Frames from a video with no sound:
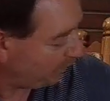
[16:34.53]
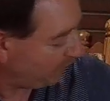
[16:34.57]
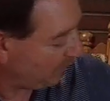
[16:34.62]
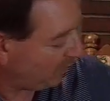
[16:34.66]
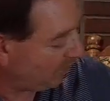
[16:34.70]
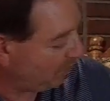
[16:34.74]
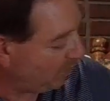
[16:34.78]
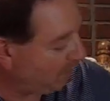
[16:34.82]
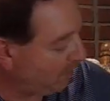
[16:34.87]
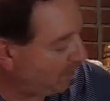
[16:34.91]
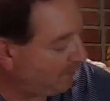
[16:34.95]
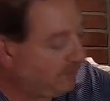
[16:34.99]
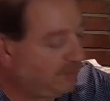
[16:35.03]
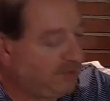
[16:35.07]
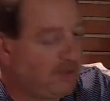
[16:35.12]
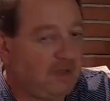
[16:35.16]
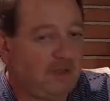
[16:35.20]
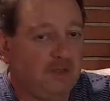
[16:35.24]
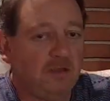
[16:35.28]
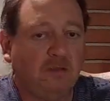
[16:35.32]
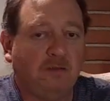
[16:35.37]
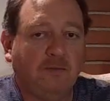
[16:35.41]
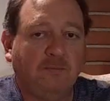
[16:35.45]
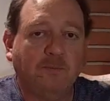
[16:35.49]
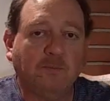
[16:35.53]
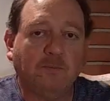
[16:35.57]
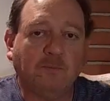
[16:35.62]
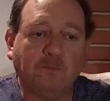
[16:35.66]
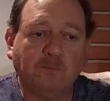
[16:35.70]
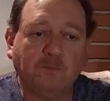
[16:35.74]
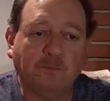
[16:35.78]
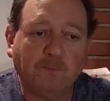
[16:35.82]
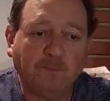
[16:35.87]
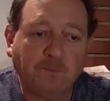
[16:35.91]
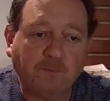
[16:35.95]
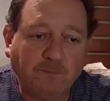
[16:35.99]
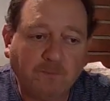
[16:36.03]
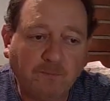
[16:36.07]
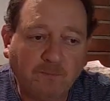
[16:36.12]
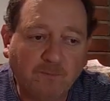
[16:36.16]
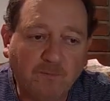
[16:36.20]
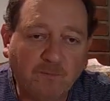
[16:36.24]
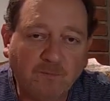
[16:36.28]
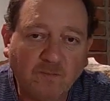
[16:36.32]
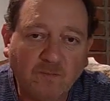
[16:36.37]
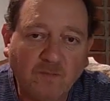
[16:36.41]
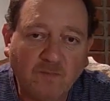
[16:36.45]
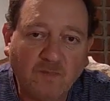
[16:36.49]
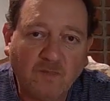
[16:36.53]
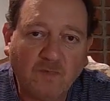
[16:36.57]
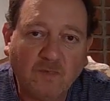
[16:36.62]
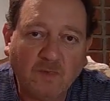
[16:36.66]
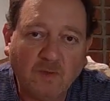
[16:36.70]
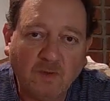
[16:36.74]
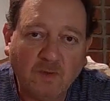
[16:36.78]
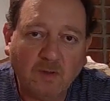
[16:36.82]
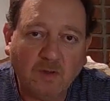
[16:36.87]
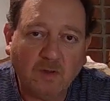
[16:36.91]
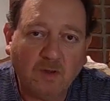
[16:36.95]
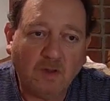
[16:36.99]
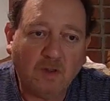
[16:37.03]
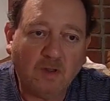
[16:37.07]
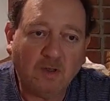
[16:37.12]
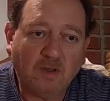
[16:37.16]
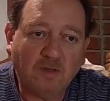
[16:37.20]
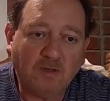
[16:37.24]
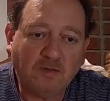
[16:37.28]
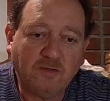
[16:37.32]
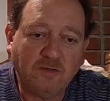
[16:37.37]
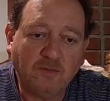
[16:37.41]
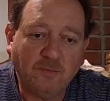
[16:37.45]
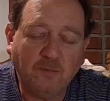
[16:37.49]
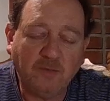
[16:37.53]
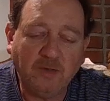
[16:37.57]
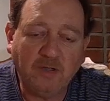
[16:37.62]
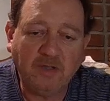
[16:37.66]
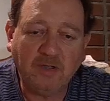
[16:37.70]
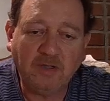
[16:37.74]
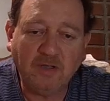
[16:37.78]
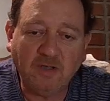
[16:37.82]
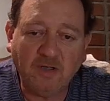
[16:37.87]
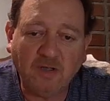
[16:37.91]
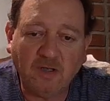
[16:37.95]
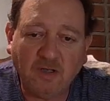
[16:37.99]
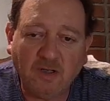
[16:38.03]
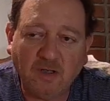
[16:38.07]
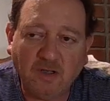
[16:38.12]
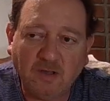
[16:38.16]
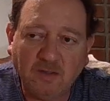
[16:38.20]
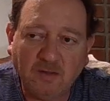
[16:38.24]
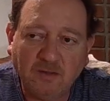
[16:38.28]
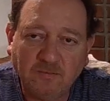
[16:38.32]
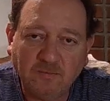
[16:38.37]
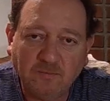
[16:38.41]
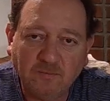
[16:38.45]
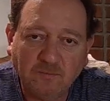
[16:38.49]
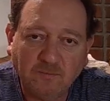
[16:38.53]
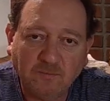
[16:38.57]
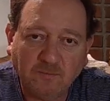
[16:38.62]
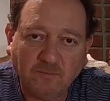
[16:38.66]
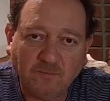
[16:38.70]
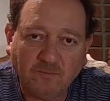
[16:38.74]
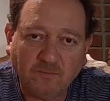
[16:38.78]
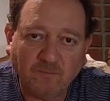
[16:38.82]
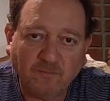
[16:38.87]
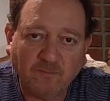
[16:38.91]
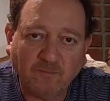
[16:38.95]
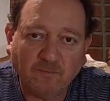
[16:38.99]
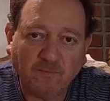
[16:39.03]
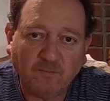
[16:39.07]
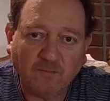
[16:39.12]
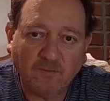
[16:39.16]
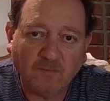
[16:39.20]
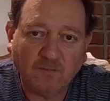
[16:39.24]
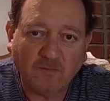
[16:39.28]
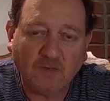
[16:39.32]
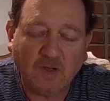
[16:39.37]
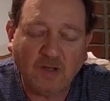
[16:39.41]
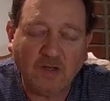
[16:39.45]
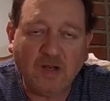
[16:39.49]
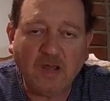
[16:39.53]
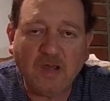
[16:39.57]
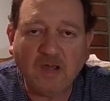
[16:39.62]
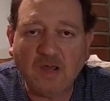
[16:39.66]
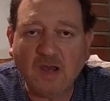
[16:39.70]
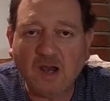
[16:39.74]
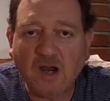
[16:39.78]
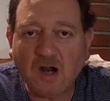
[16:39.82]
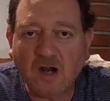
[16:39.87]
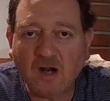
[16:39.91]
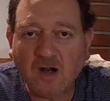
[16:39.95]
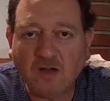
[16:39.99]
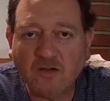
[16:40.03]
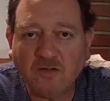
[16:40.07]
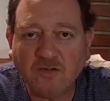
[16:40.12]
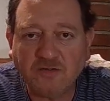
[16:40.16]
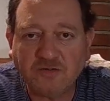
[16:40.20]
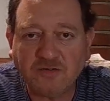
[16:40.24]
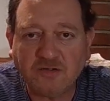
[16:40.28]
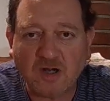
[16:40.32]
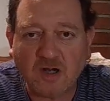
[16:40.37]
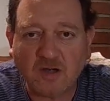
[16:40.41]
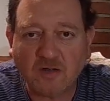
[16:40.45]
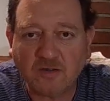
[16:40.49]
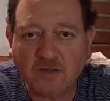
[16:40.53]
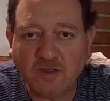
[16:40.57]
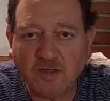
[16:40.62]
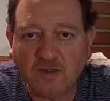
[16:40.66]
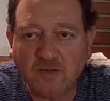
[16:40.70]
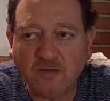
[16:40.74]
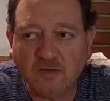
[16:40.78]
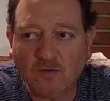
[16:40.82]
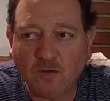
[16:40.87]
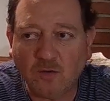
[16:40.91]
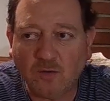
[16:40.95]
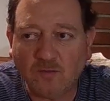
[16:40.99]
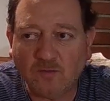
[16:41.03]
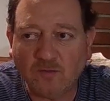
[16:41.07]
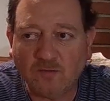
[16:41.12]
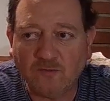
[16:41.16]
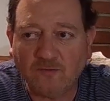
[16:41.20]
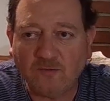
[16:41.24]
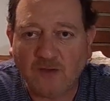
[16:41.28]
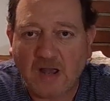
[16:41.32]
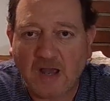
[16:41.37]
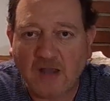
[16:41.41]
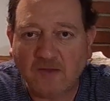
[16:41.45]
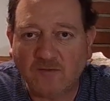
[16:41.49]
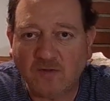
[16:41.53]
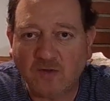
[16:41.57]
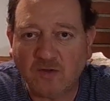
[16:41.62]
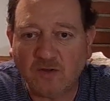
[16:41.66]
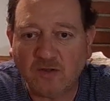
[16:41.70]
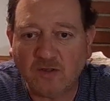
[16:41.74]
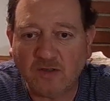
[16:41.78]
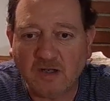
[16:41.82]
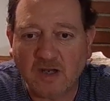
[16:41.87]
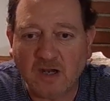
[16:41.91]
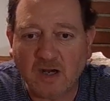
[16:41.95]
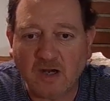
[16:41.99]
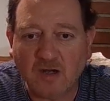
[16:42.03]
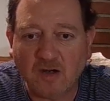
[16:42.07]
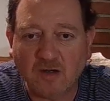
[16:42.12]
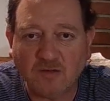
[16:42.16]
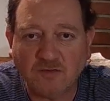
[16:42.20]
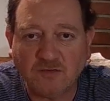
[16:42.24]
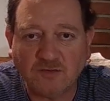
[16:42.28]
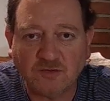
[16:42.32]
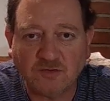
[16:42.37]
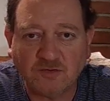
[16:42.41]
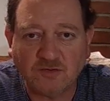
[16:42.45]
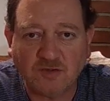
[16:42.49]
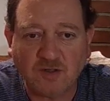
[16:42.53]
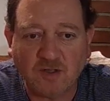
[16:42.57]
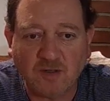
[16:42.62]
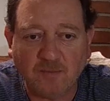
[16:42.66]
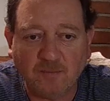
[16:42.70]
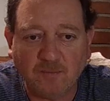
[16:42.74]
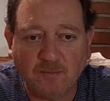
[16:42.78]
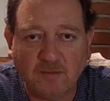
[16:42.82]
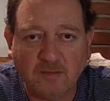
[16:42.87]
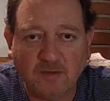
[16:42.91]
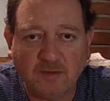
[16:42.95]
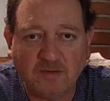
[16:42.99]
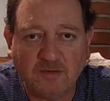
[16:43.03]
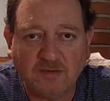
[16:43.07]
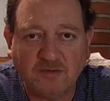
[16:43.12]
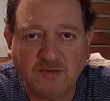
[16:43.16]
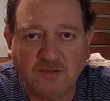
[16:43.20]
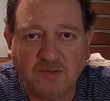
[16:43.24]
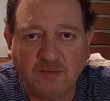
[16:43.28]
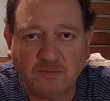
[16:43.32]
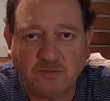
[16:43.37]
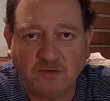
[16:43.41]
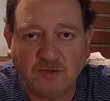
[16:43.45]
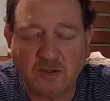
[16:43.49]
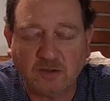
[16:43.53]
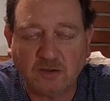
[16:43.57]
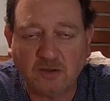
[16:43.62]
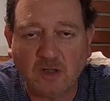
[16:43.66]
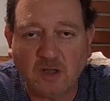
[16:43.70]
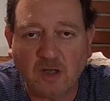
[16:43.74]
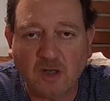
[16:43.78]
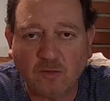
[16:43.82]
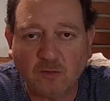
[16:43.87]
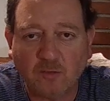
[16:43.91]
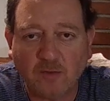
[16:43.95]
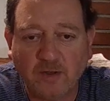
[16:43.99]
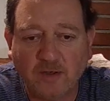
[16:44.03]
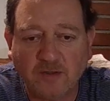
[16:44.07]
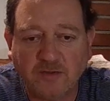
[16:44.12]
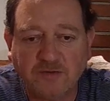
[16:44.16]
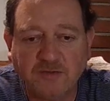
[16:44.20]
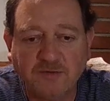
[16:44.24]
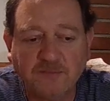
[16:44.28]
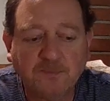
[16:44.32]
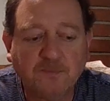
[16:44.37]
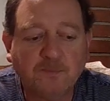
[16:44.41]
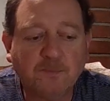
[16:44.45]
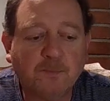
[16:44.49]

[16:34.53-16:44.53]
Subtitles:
You know what I'm saying? To me, an AR, you start getting over 500 yards or something, it seems like long range.